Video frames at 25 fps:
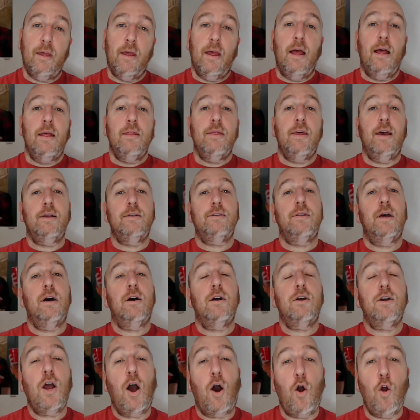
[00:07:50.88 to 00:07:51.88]
there's the
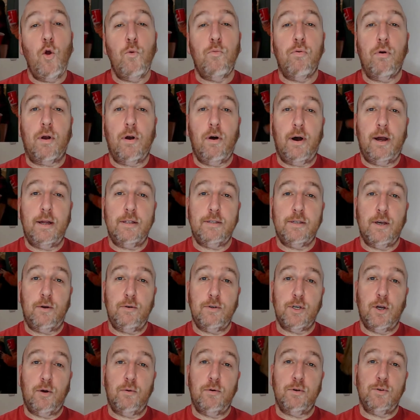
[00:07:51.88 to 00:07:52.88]
Cobra Kai
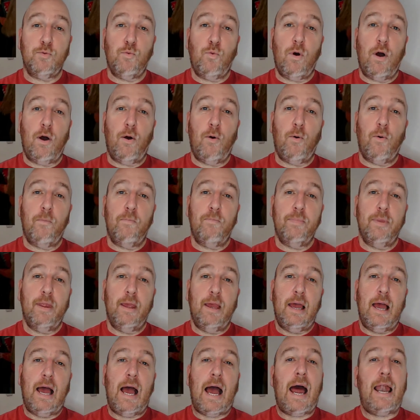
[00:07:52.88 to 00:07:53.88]
dojo as well.
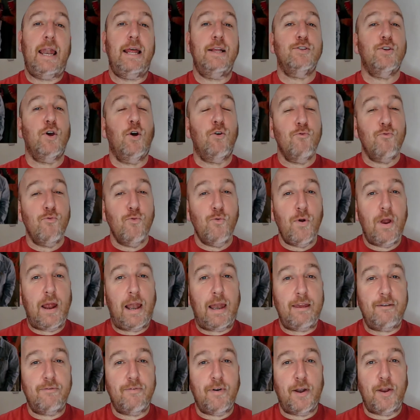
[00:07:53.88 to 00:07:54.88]
And it's a really
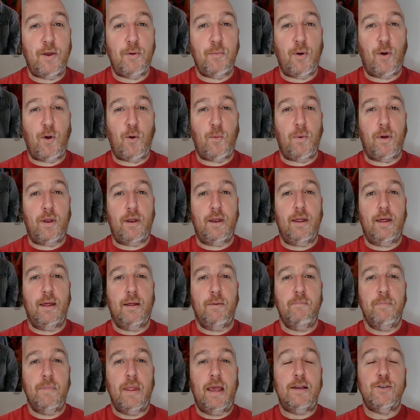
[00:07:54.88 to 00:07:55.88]
funny moment.
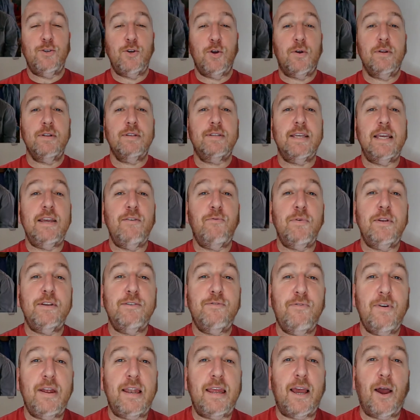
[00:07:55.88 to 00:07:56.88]
As you can see from this
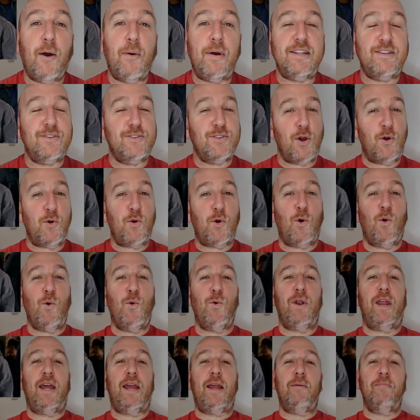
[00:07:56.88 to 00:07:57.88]
video, it's so
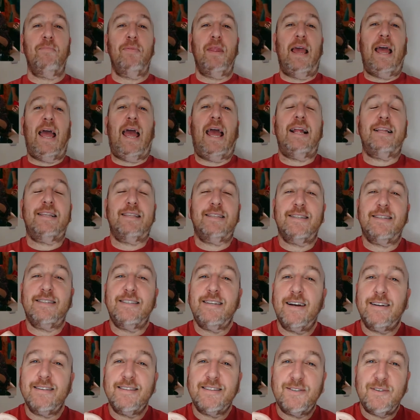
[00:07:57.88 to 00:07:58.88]
corny. It's
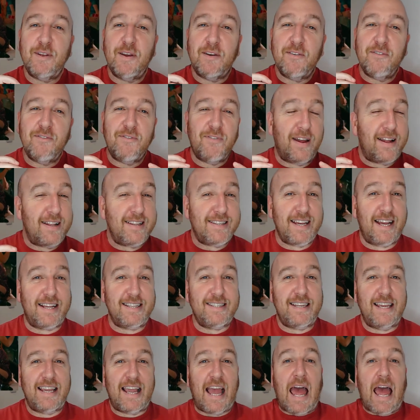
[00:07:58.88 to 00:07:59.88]
just fantastic.